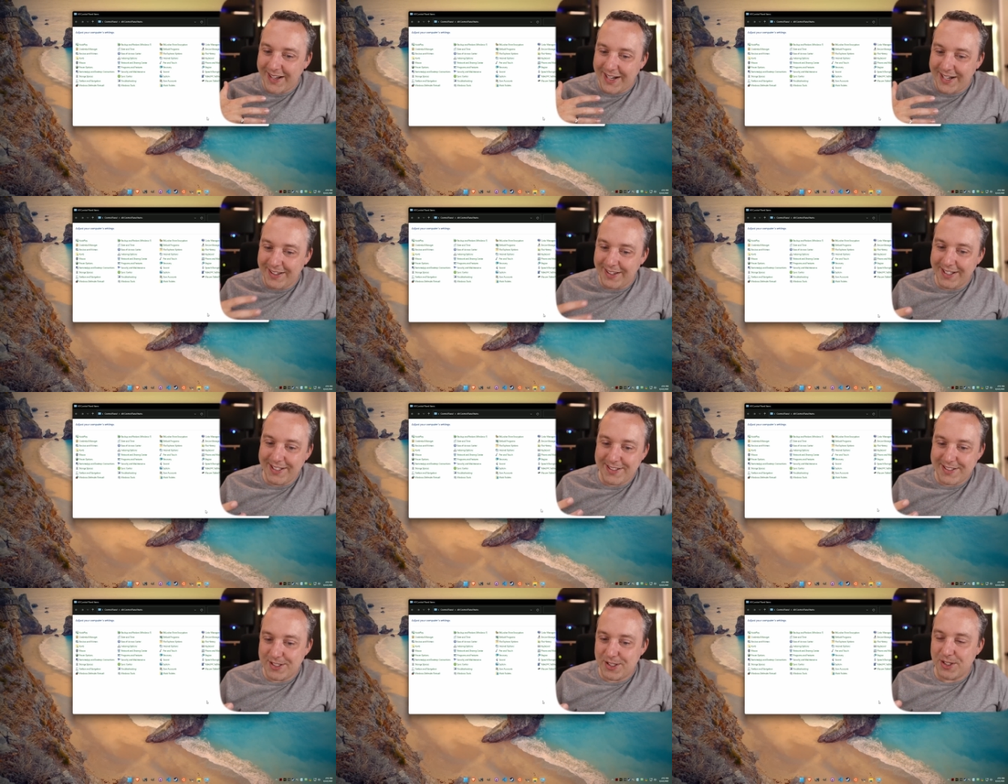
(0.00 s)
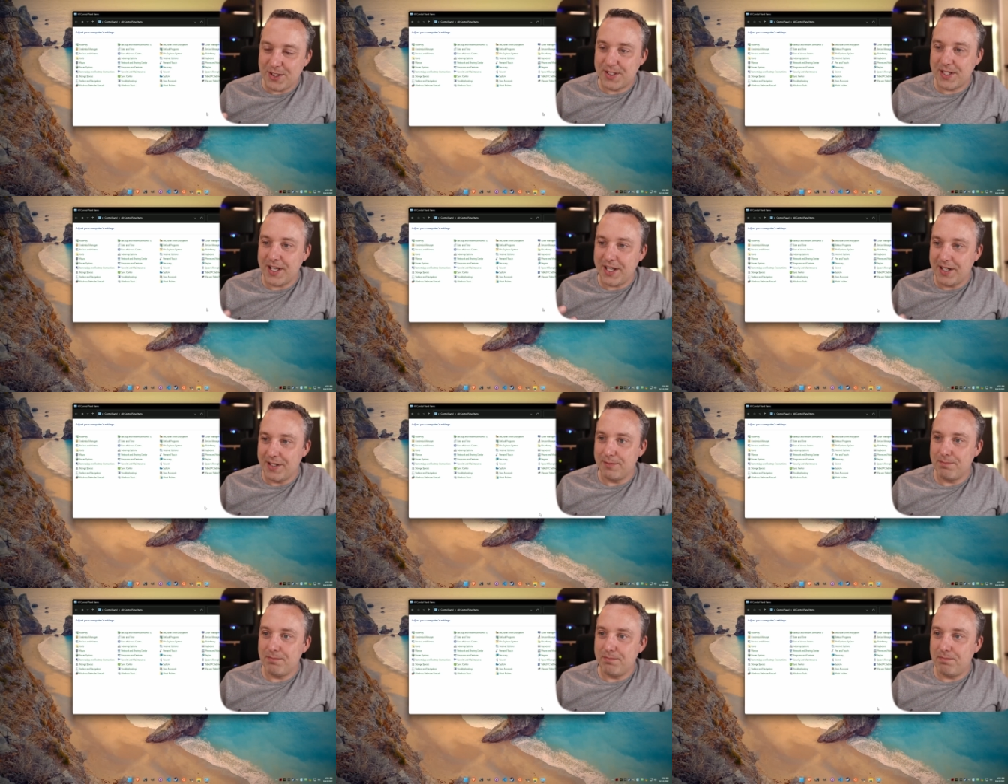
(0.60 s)
I like to just
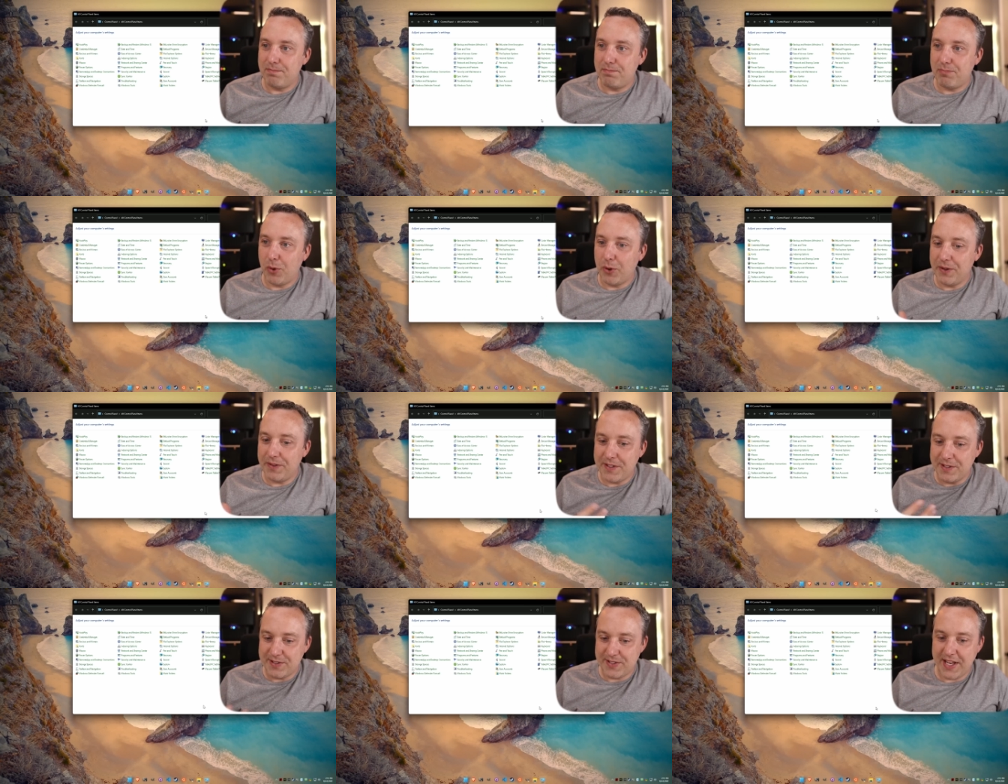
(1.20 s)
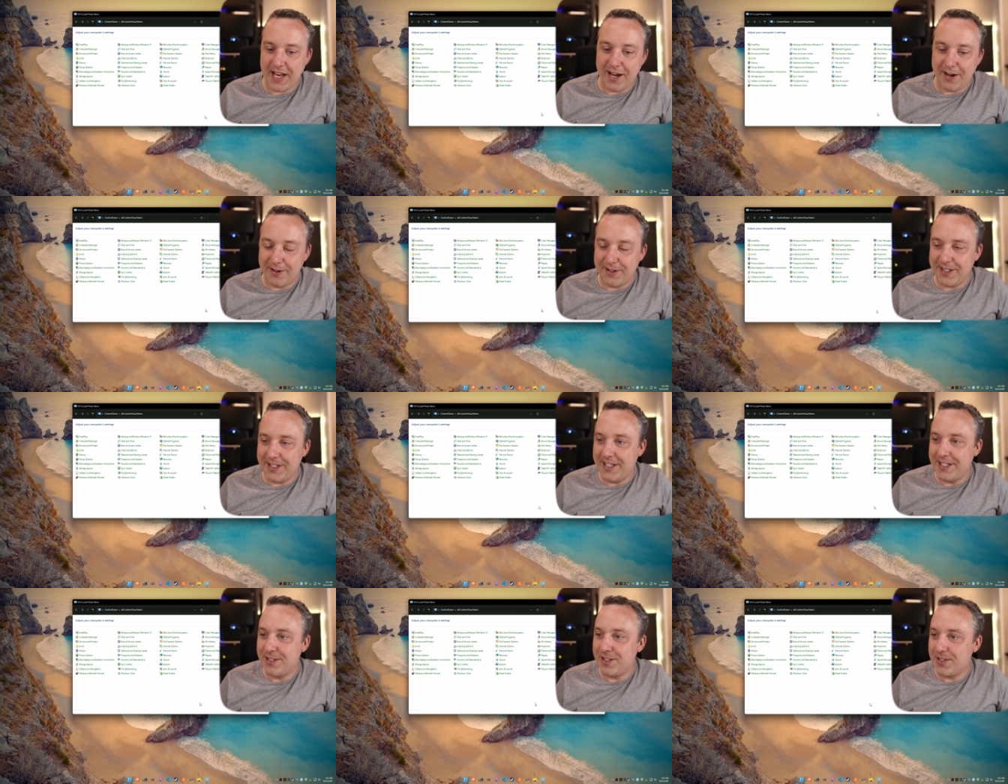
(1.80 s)
kind of point this
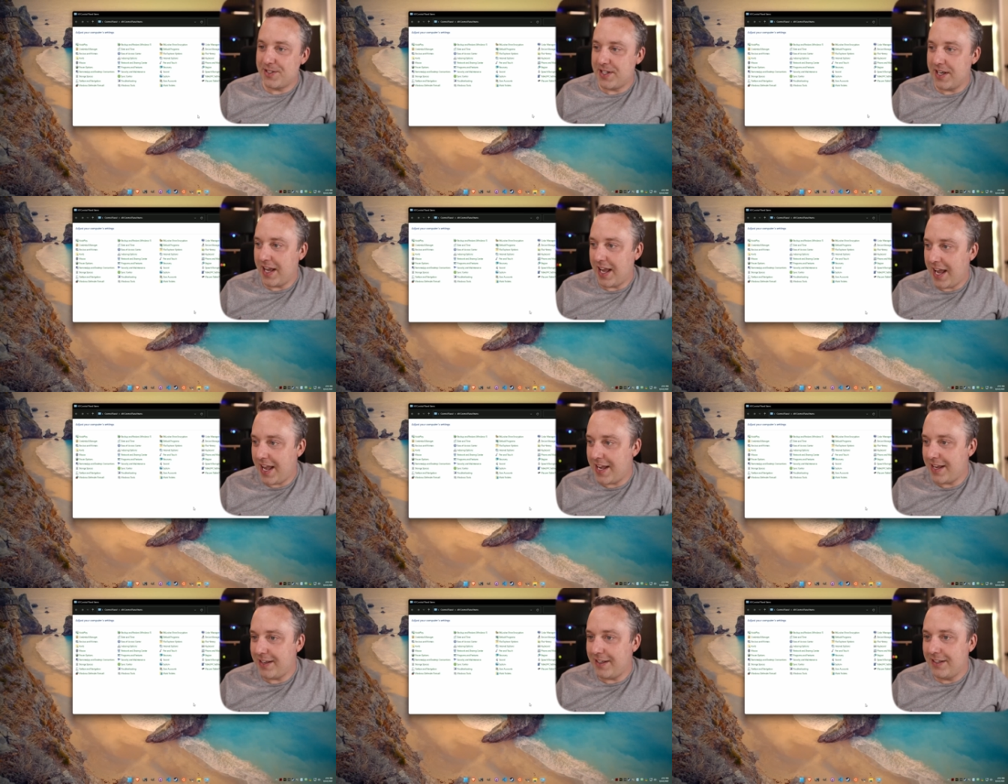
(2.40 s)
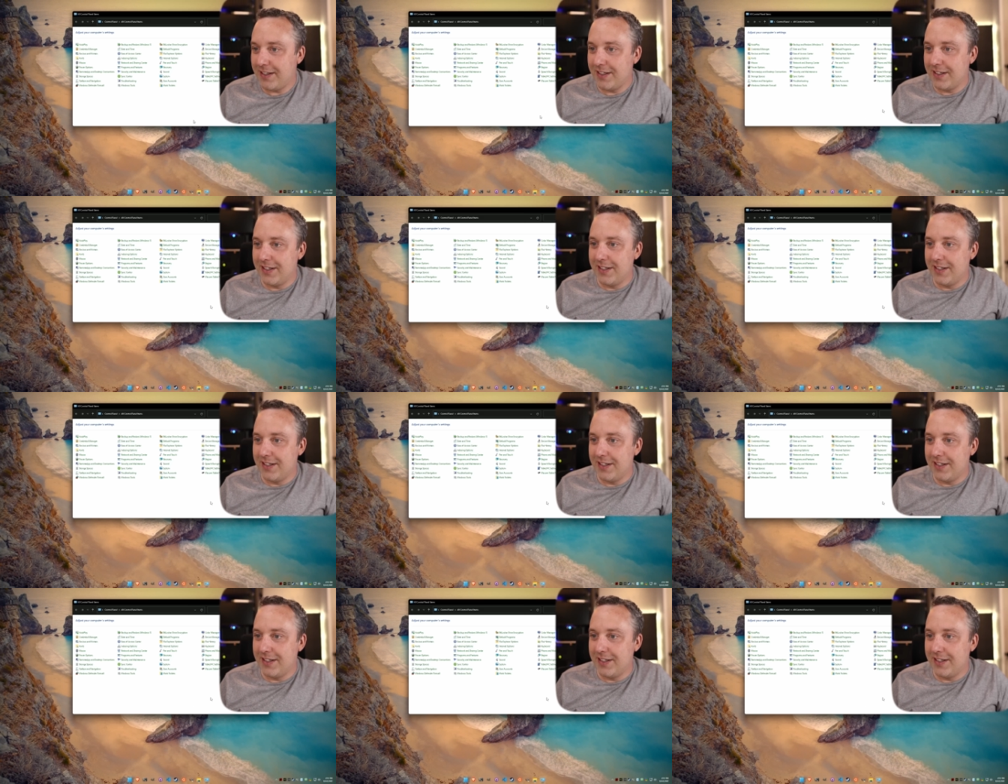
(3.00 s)
out and just say, hey,